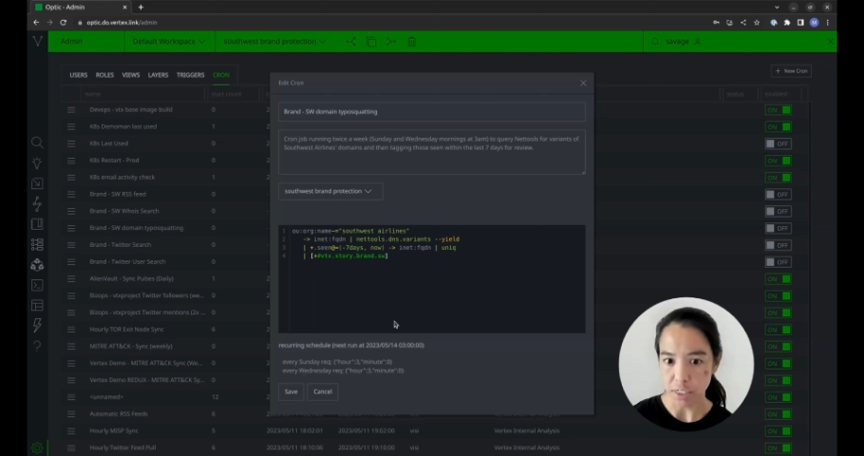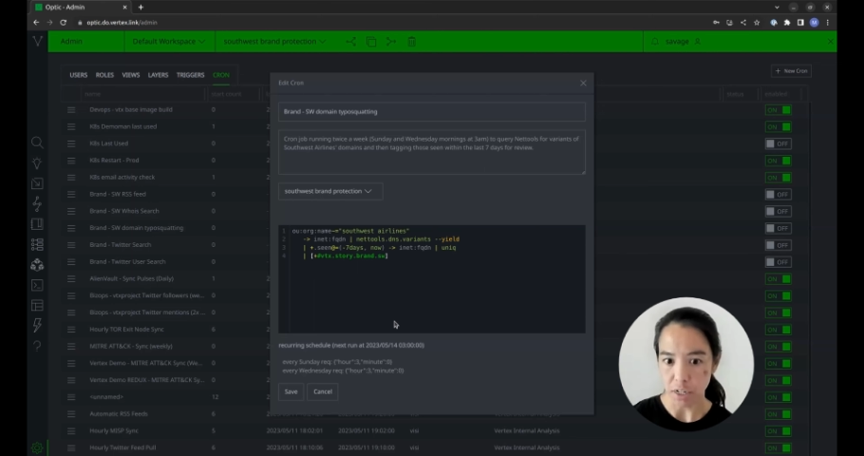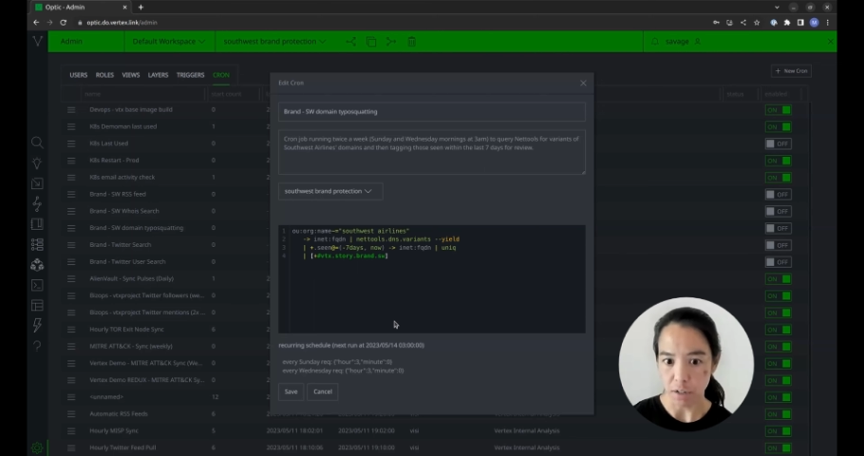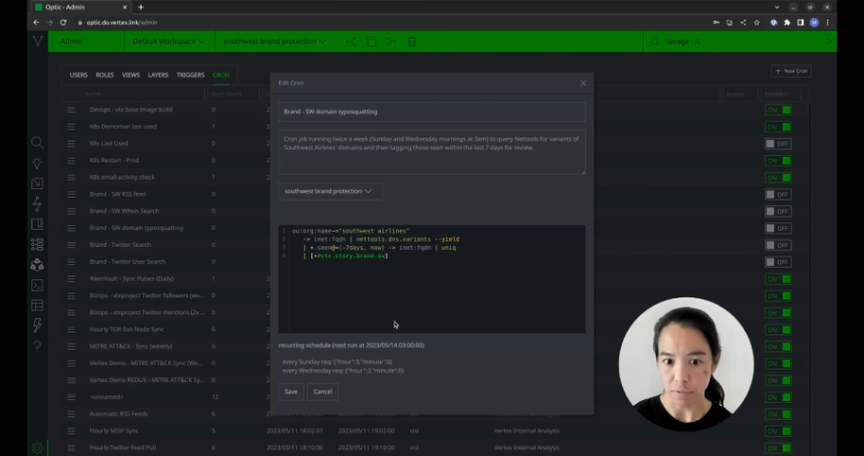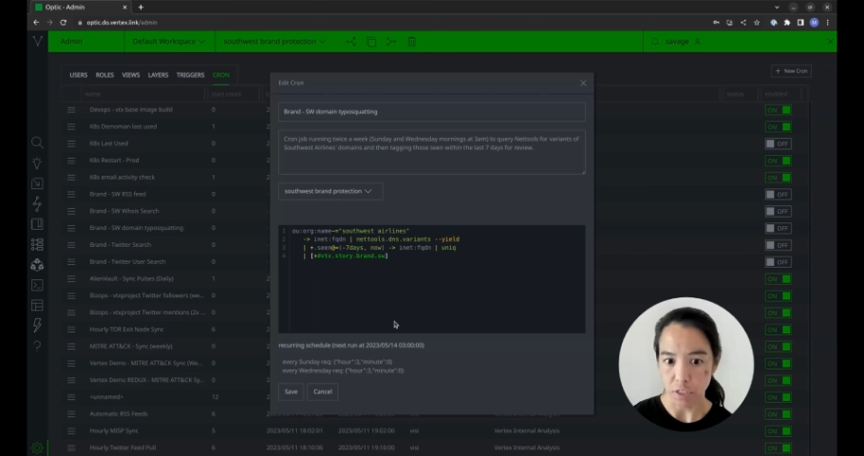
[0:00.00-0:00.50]

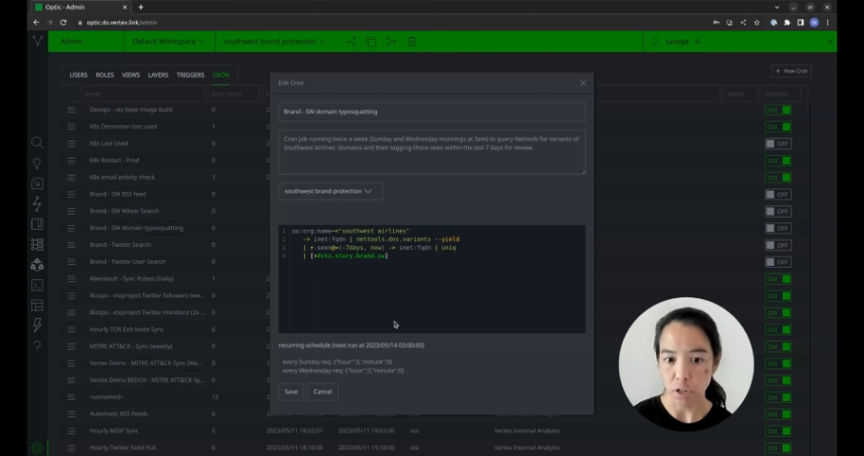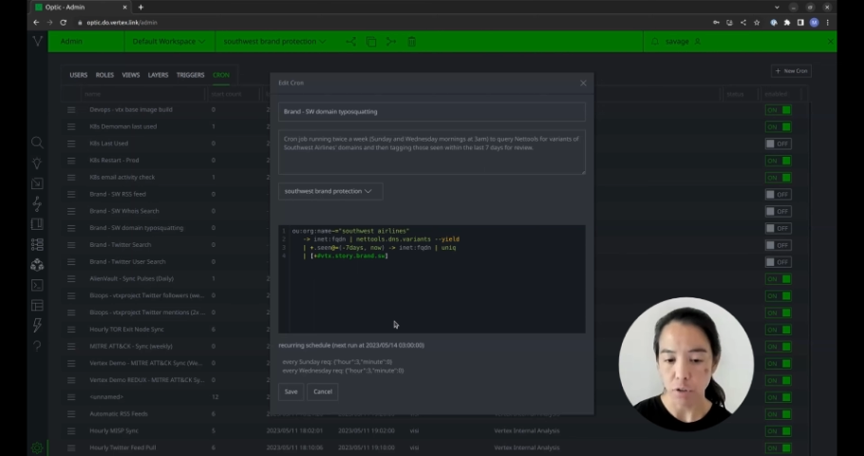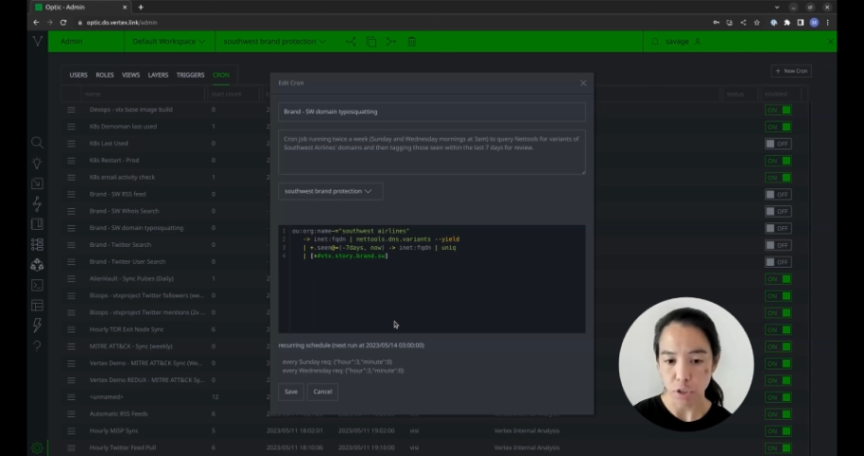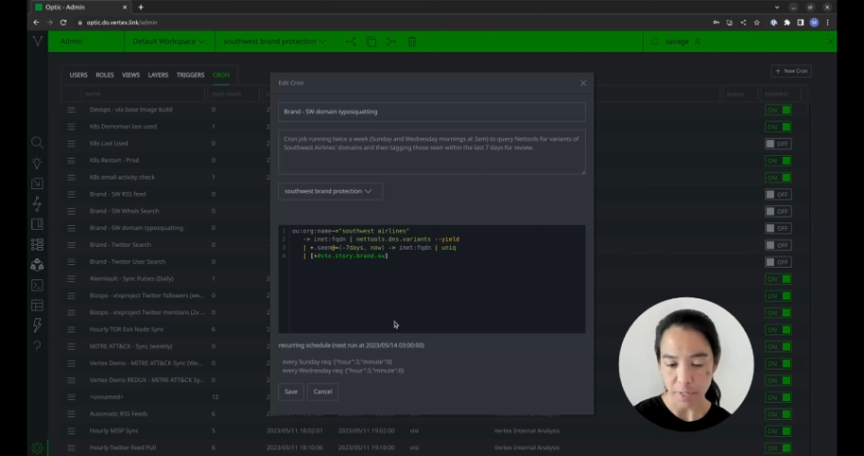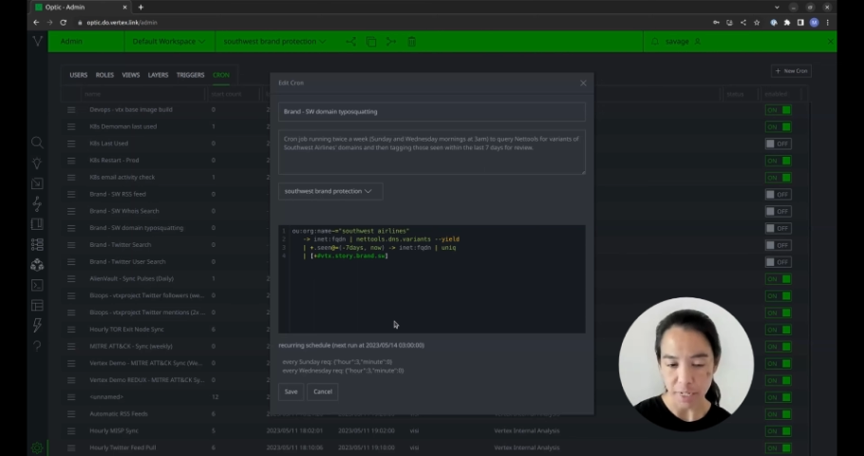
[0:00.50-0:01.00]
of the known
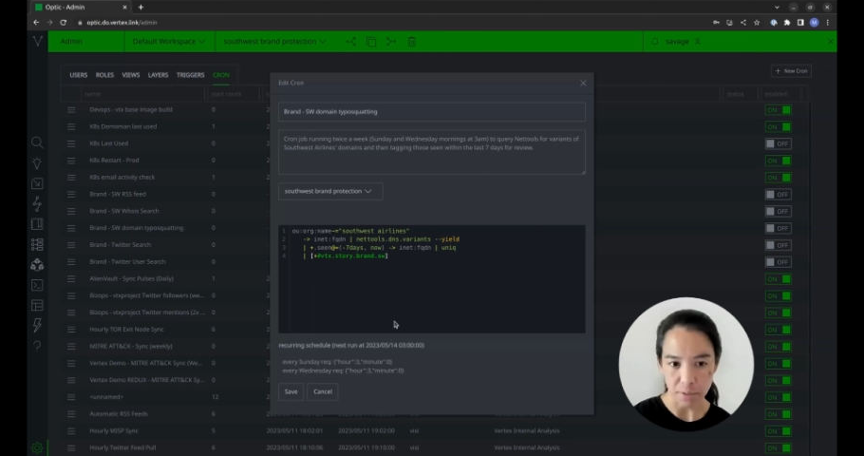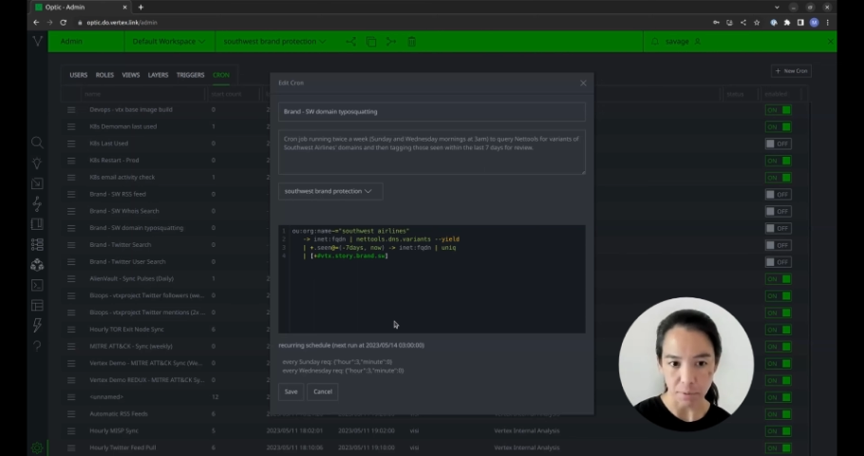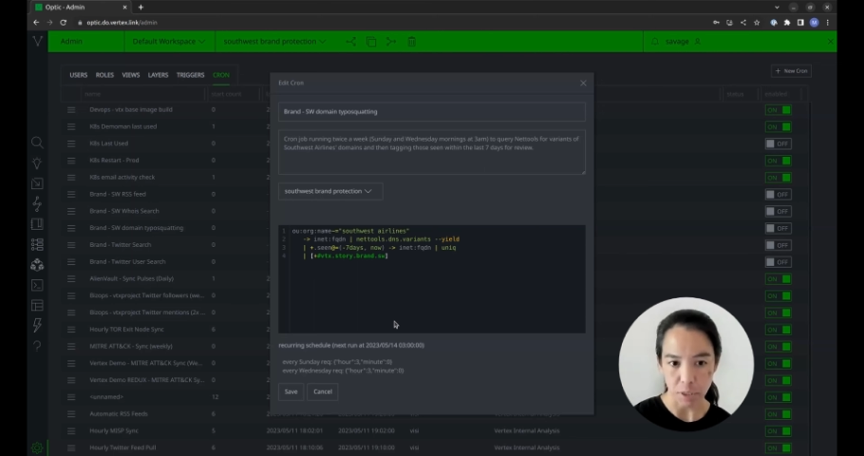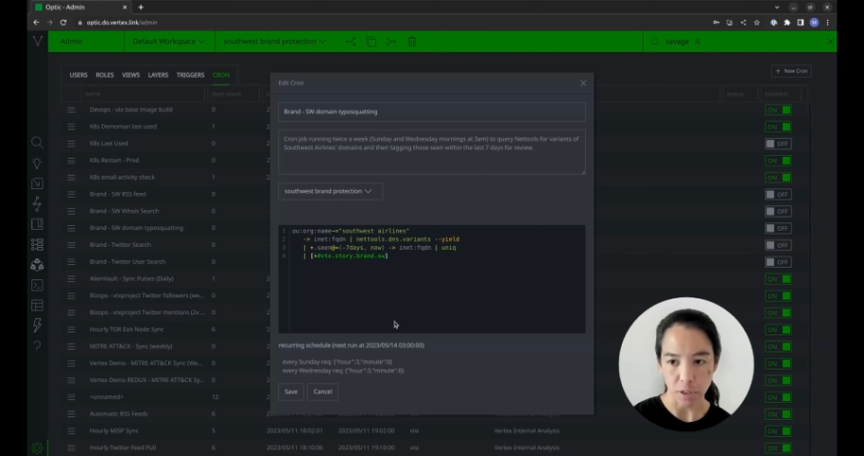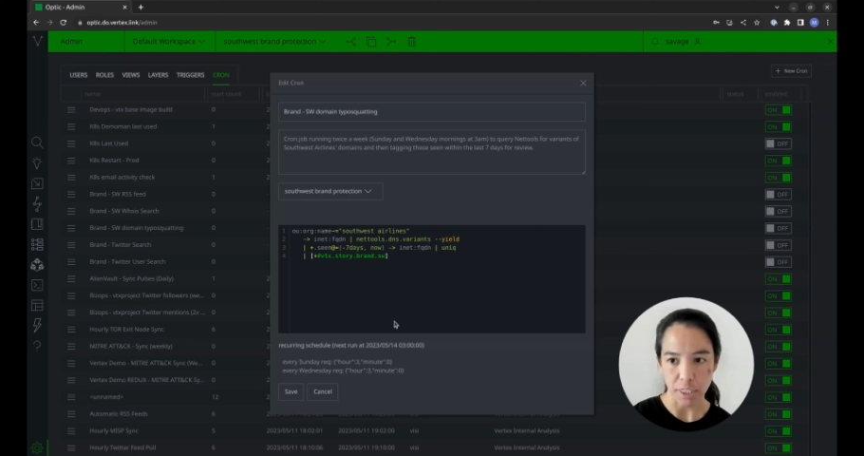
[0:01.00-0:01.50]
domains that
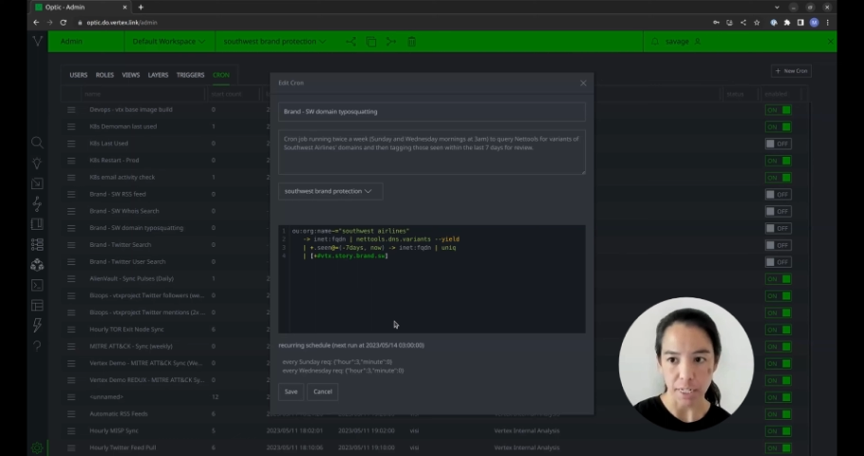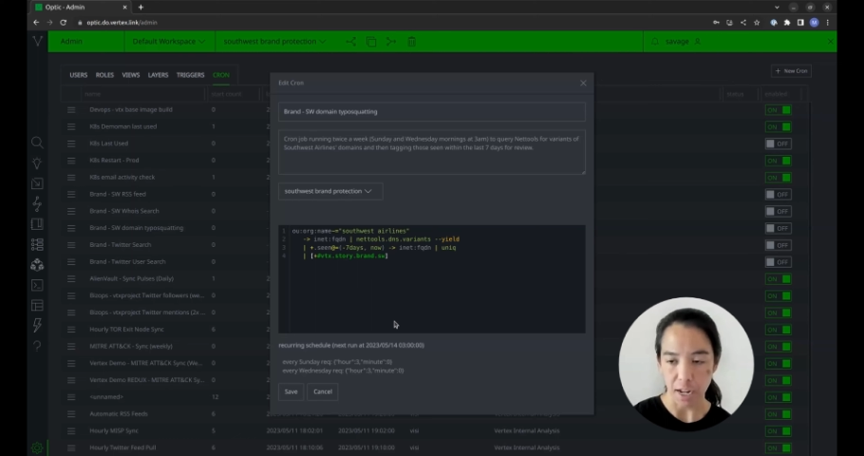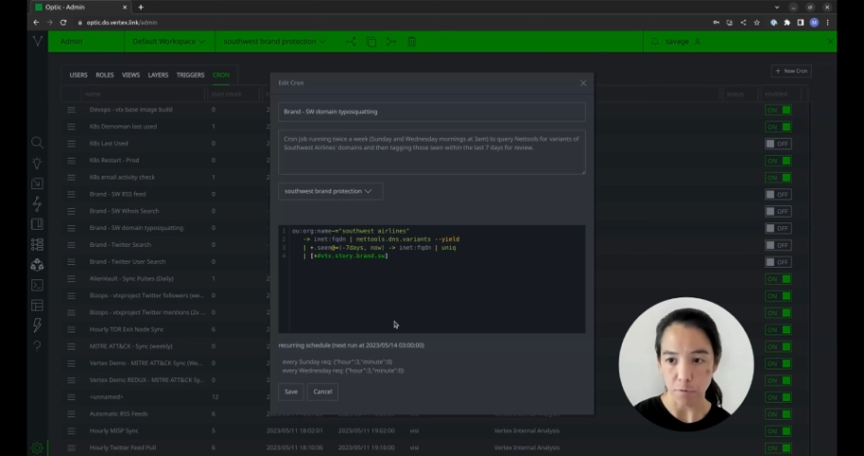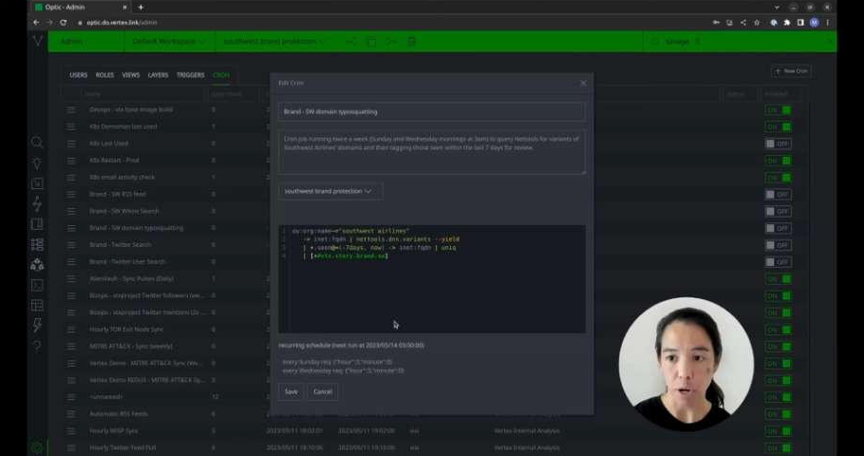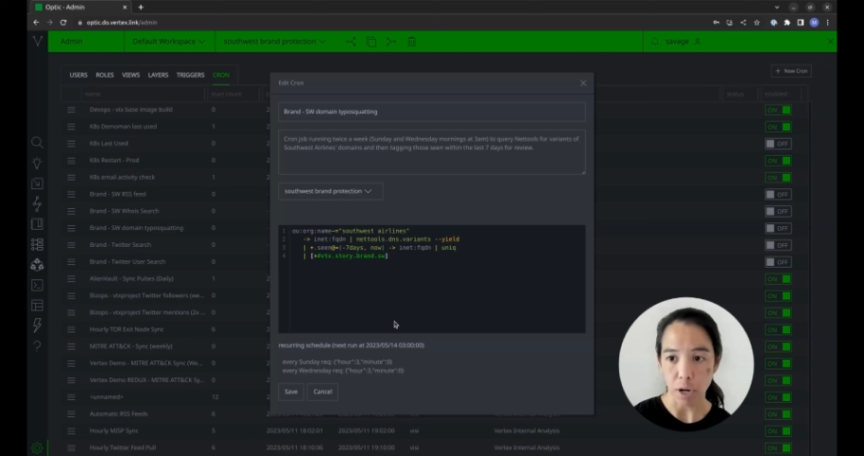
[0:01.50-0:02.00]
we currently
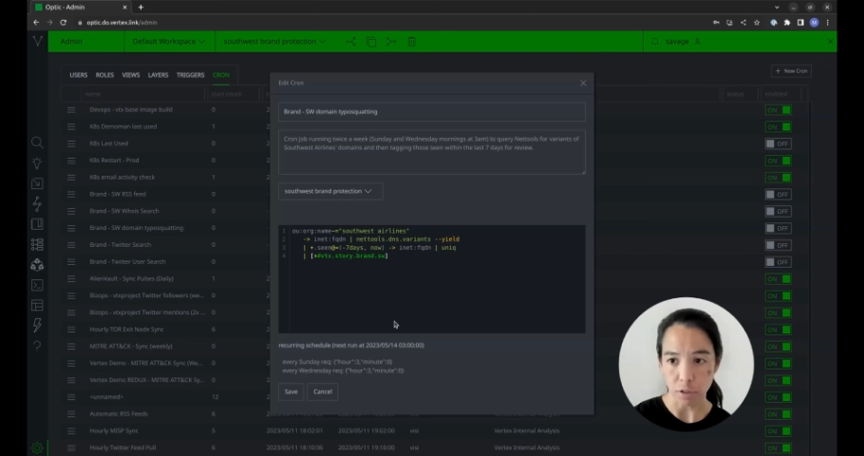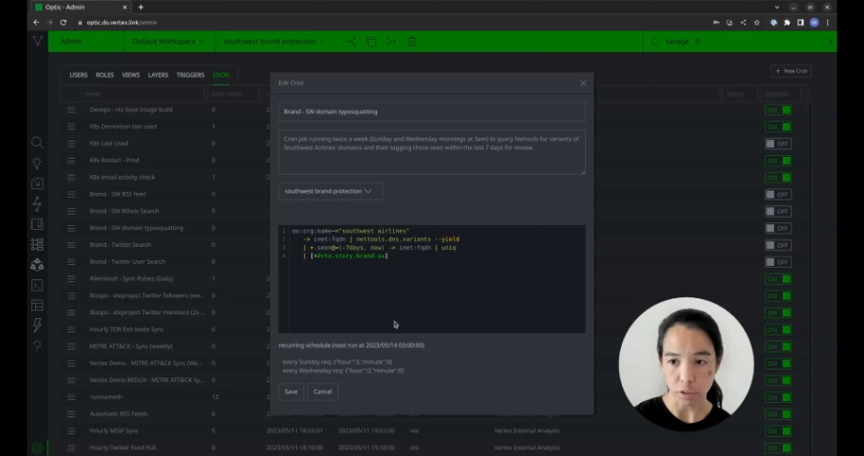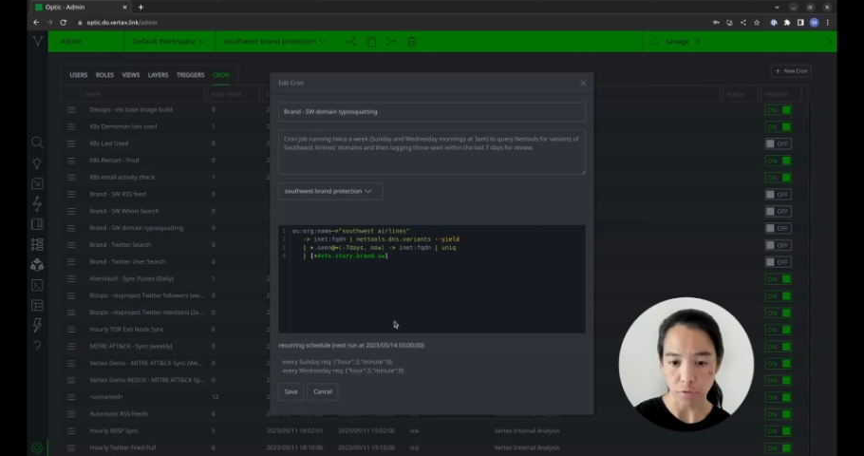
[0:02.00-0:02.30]
have modeled